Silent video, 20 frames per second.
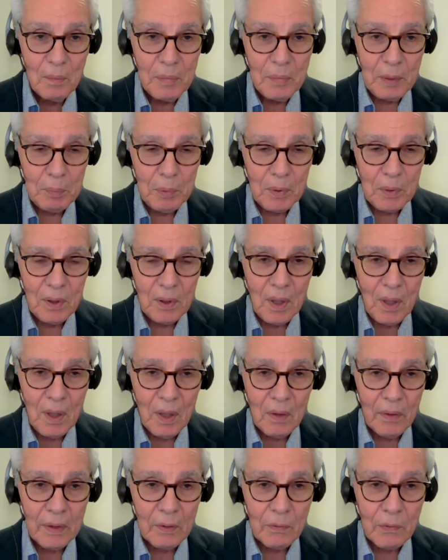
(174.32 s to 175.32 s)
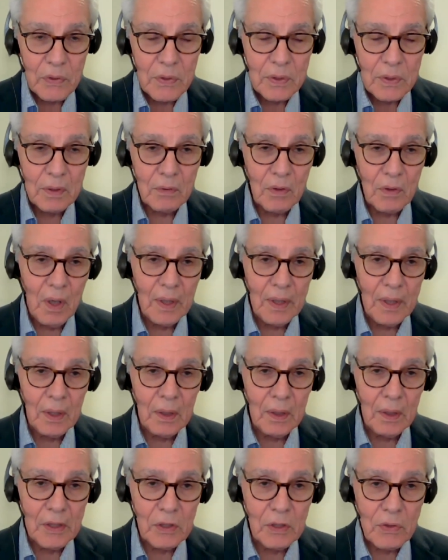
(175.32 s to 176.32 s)
People are interested in talking
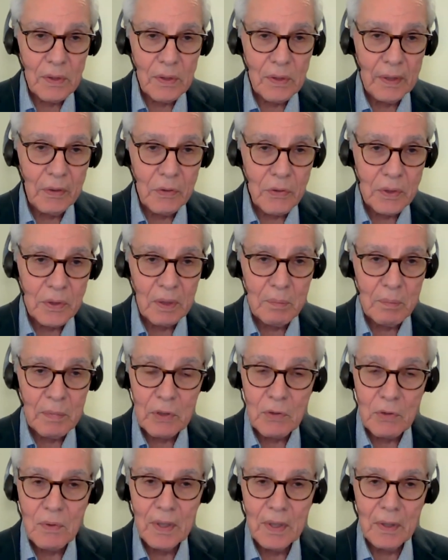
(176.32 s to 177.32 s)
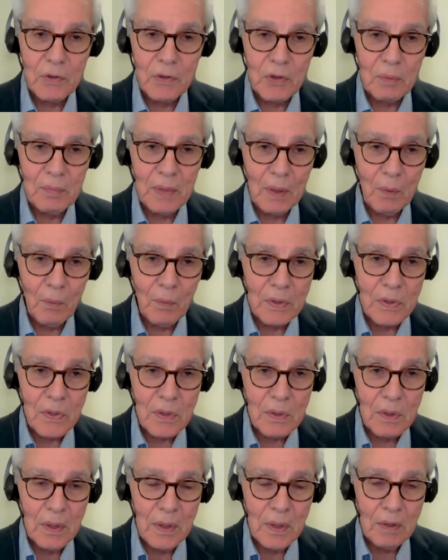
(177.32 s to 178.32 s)
to legislators and administrators about
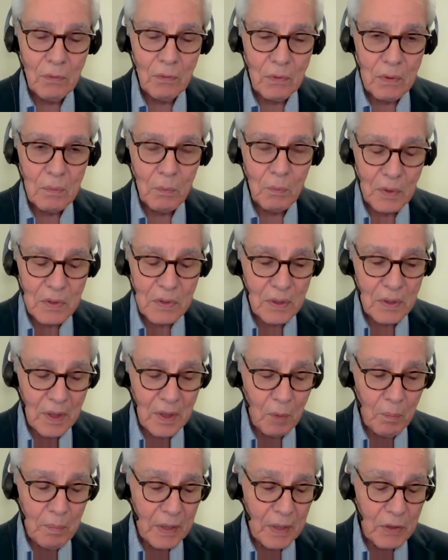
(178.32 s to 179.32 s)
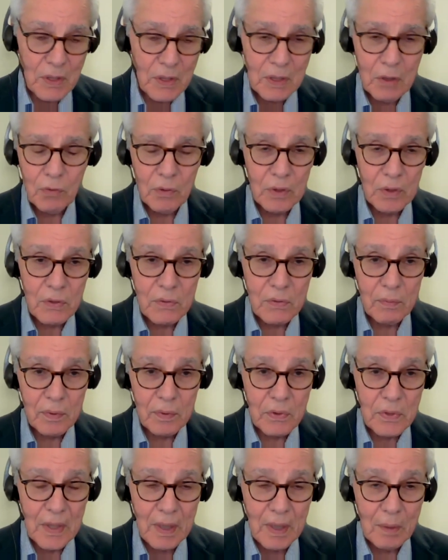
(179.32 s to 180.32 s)
what's inter- what's in their best interest from
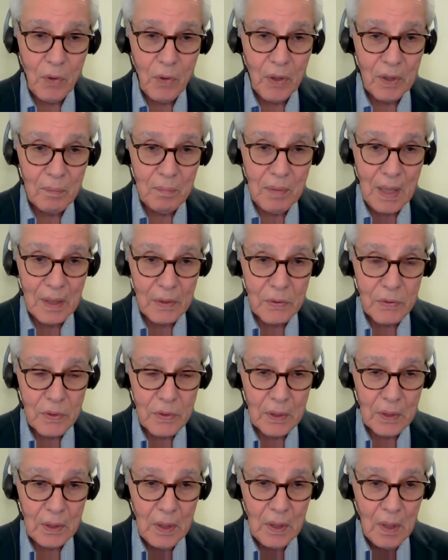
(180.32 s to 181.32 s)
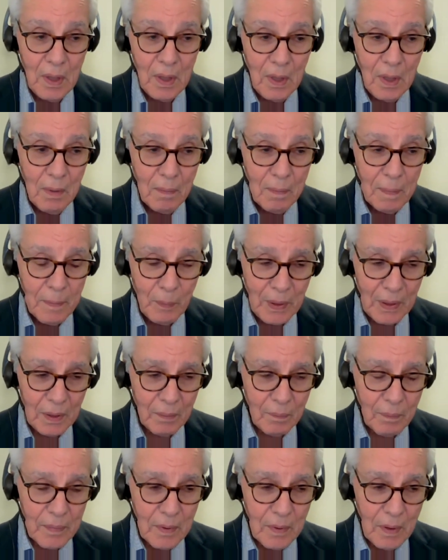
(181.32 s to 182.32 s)
the standpoint of policy.
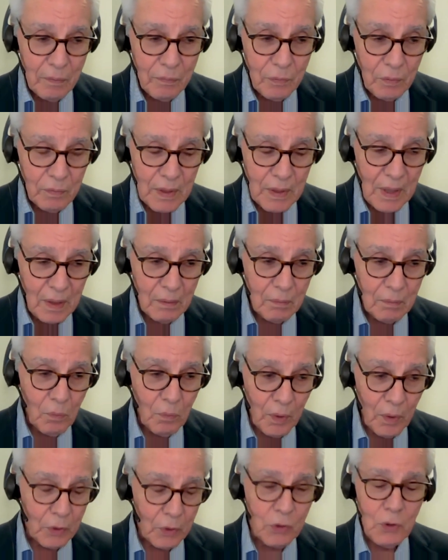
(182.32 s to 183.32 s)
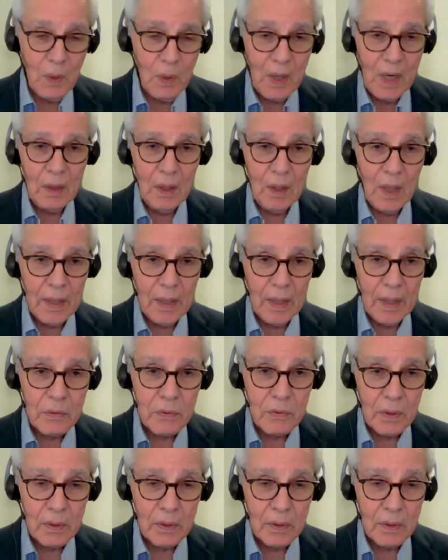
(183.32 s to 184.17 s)
Well, if you've got one or two airlines